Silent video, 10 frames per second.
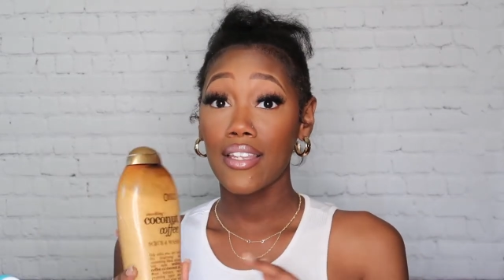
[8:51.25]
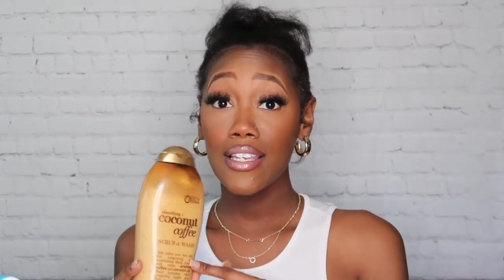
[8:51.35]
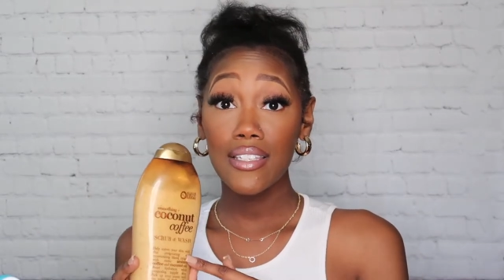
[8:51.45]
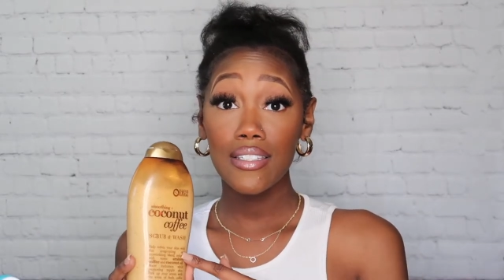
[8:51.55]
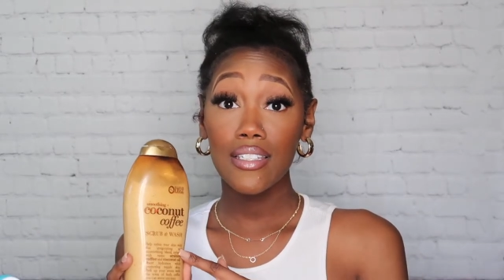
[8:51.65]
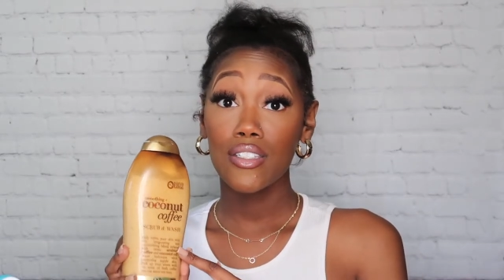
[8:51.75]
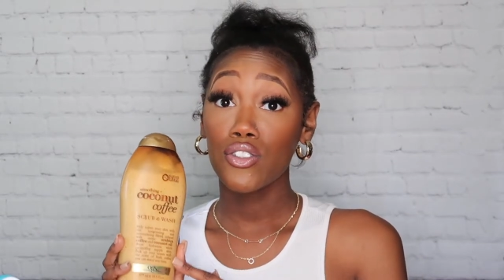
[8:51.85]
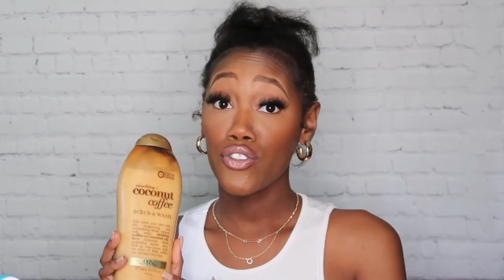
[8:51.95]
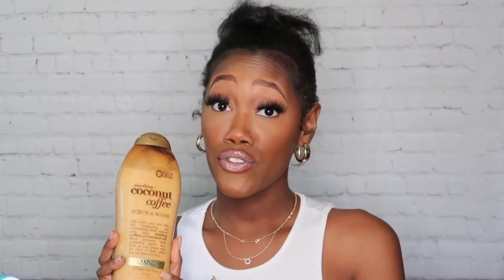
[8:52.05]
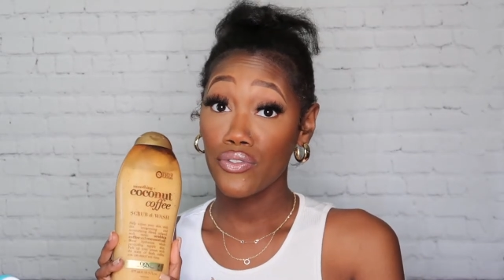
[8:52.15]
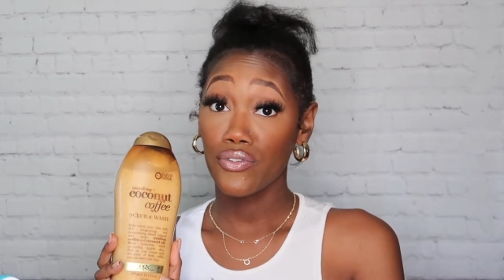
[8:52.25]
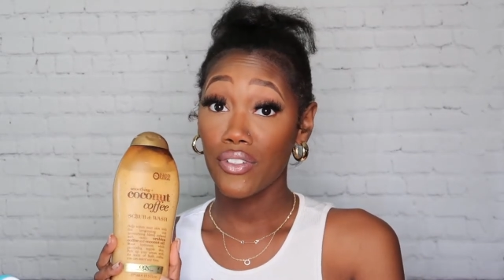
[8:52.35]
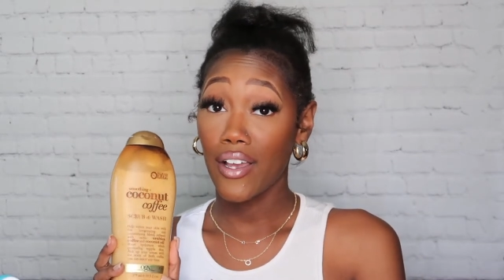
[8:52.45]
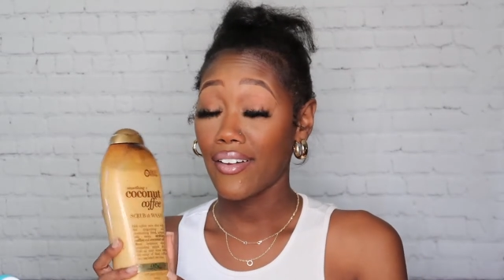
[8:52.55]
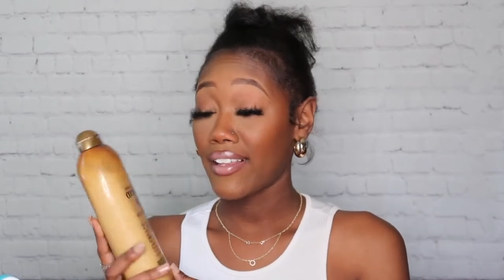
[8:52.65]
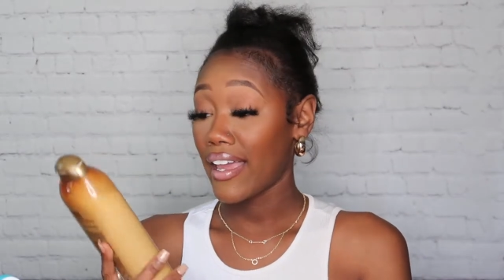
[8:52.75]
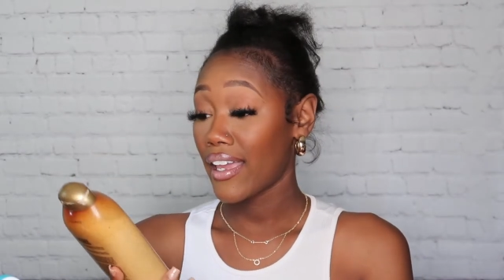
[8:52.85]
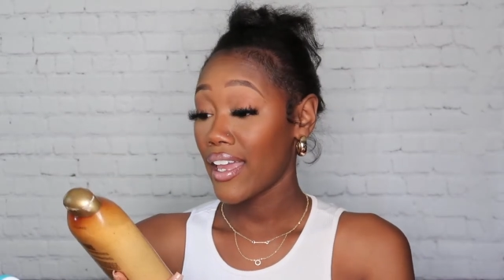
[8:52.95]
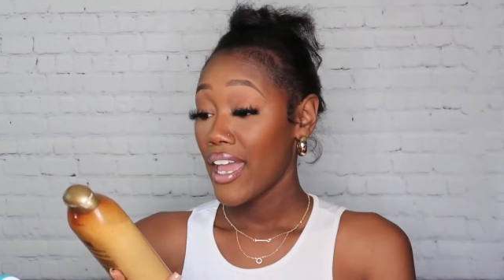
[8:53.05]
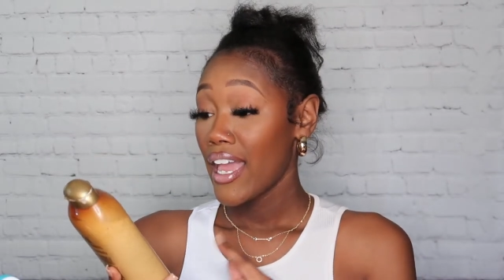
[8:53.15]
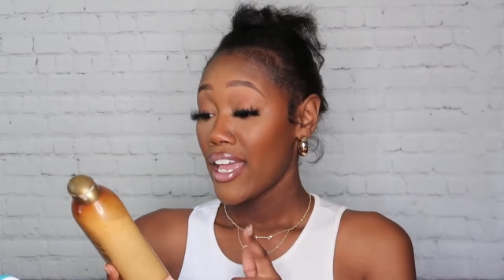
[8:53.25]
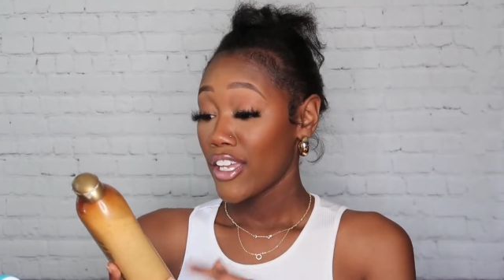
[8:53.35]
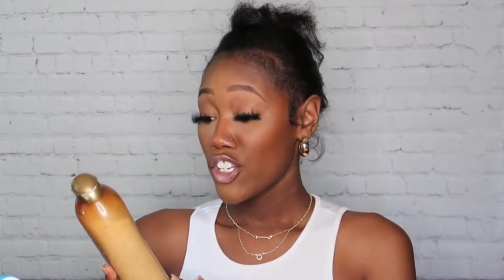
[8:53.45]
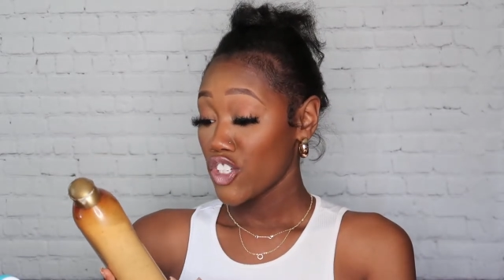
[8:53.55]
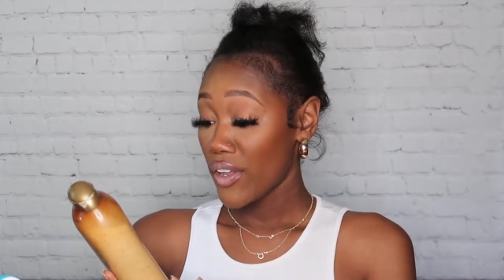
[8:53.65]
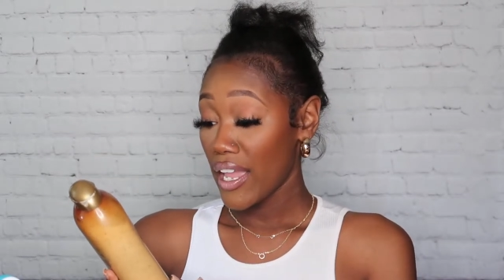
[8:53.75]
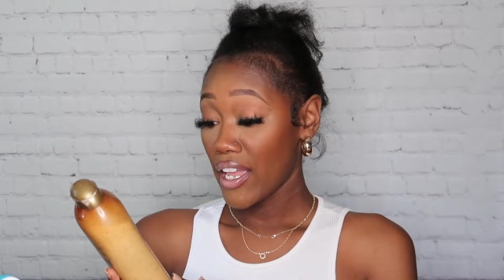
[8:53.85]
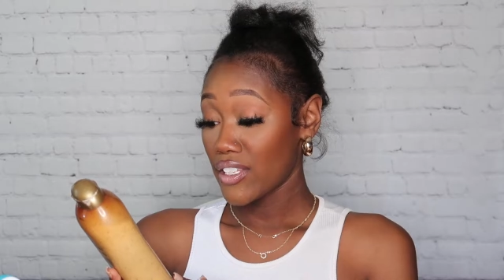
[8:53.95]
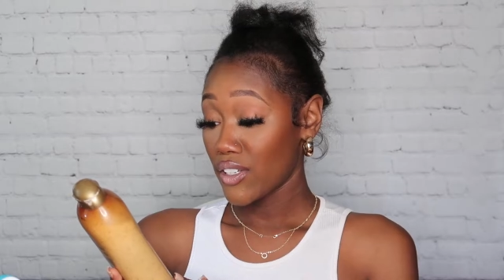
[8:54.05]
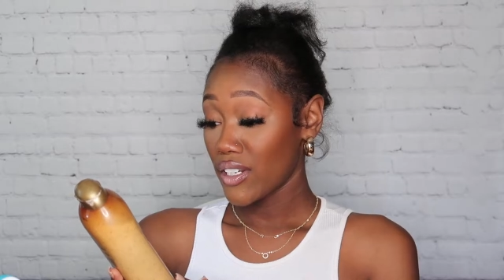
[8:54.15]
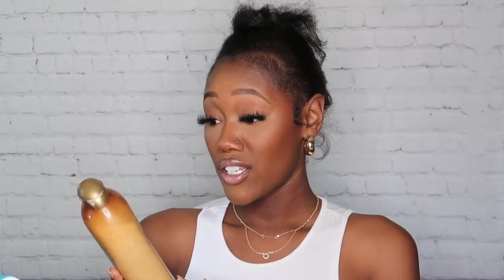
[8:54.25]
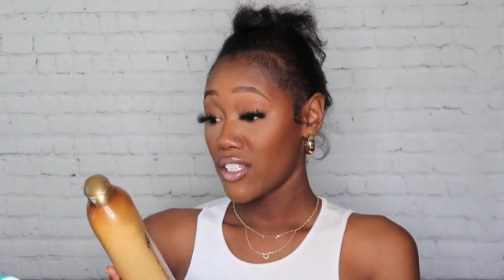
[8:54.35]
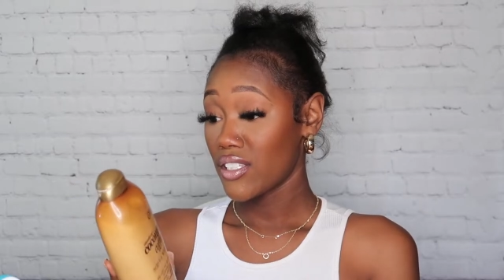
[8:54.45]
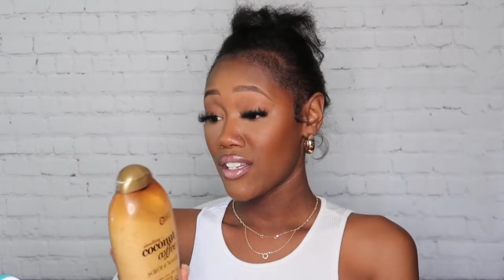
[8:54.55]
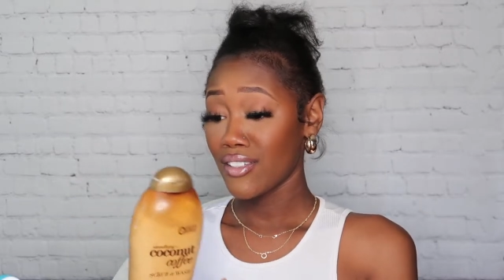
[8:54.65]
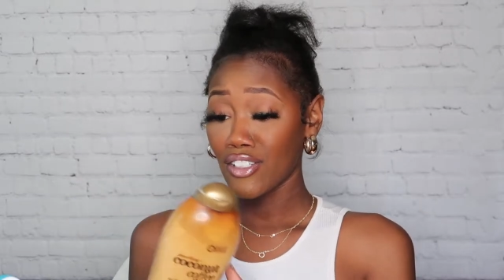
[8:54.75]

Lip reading: This is the truth, y'all. Like, get your hands on this.